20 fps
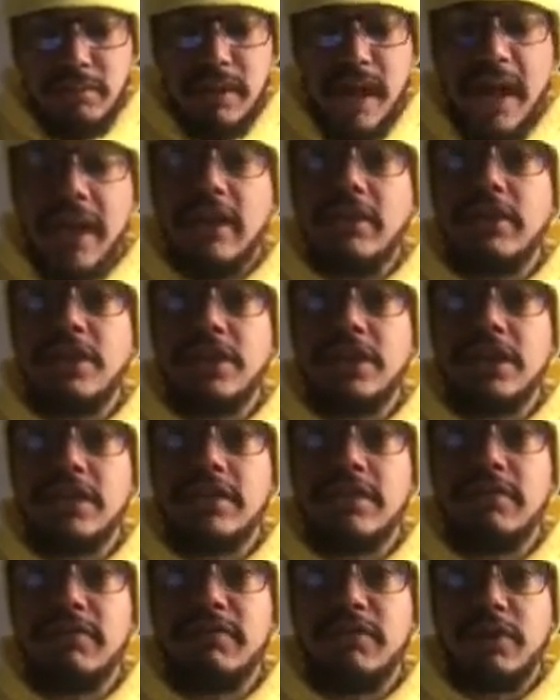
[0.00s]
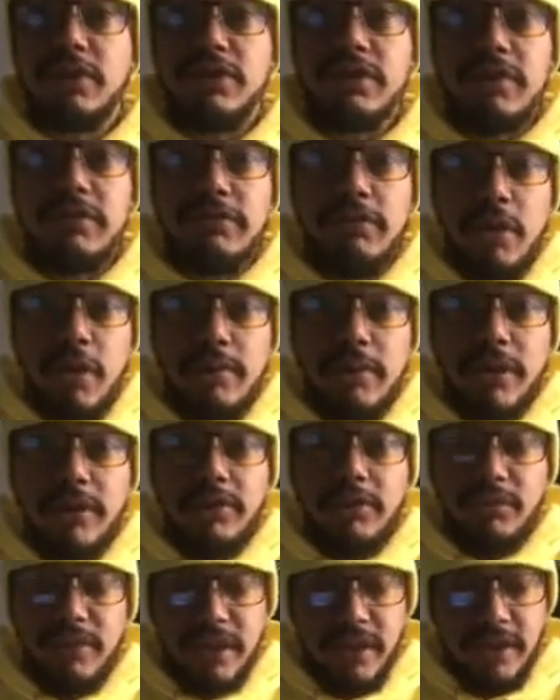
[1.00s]
black Christians first and
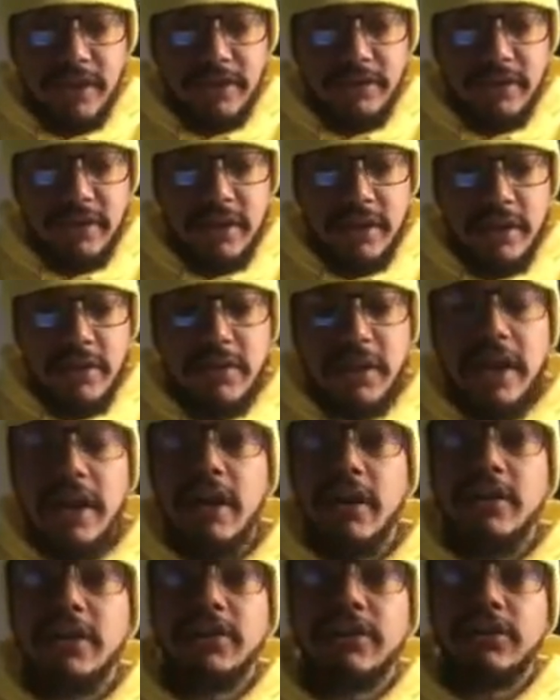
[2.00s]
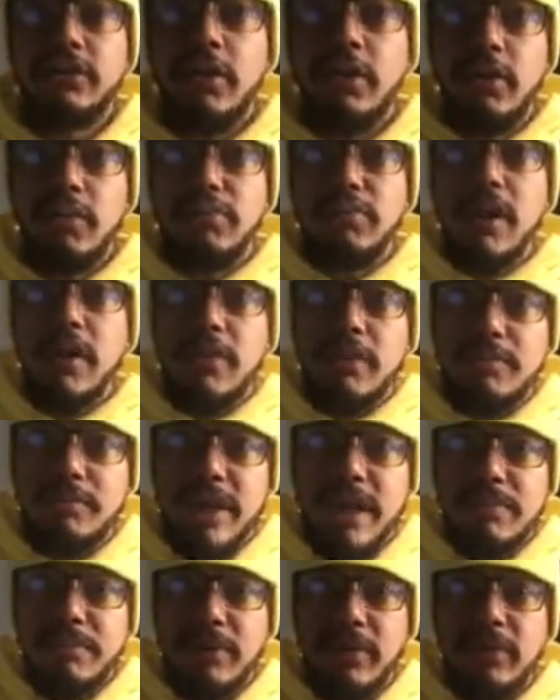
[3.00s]
foremost because they are the soul brother
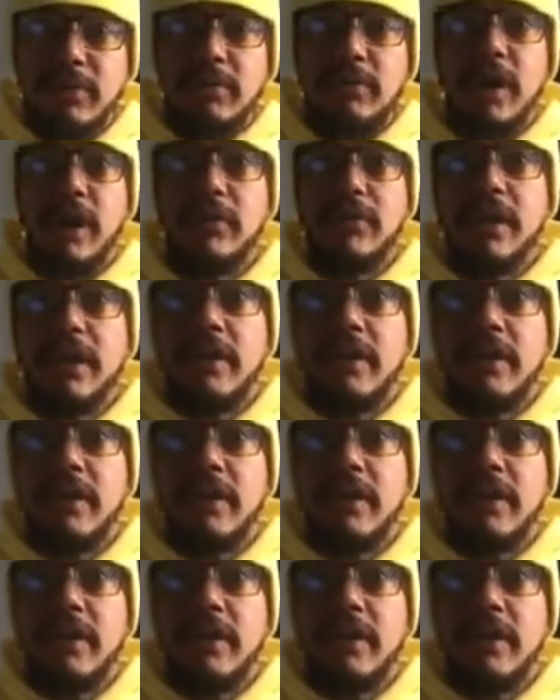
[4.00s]
people, right?